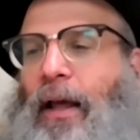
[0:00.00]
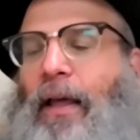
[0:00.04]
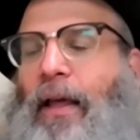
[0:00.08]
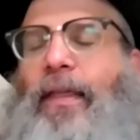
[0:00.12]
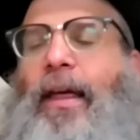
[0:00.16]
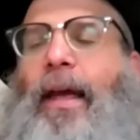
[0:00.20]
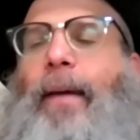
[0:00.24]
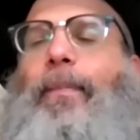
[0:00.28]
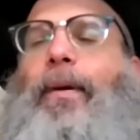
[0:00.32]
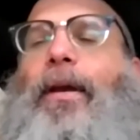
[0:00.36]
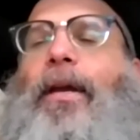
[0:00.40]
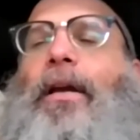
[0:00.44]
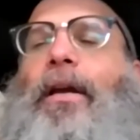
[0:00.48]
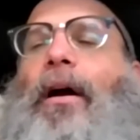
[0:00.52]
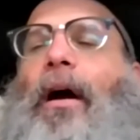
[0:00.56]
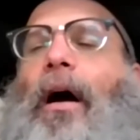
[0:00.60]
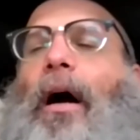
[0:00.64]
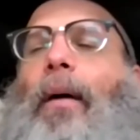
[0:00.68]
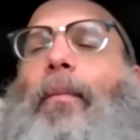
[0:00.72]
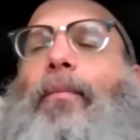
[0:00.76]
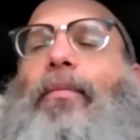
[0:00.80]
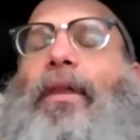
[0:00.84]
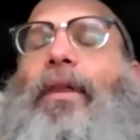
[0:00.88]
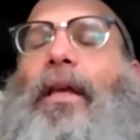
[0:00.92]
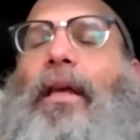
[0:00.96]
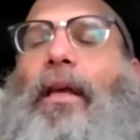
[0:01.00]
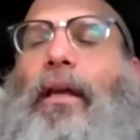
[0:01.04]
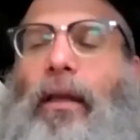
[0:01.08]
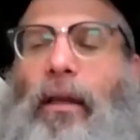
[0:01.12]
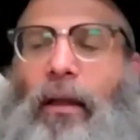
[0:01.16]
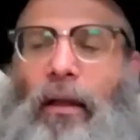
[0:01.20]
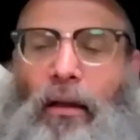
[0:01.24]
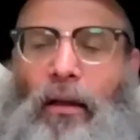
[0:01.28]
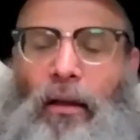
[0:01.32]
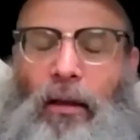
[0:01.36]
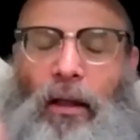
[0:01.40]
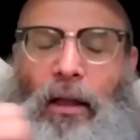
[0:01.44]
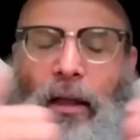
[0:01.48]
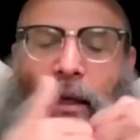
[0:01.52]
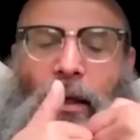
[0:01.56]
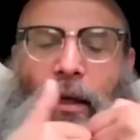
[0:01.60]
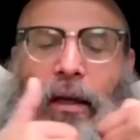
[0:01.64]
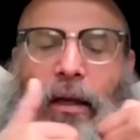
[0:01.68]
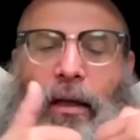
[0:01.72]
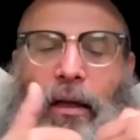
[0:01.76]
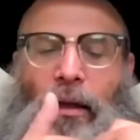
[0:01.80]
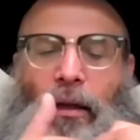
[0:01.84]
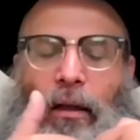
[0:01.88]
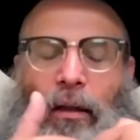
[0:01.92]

They become the the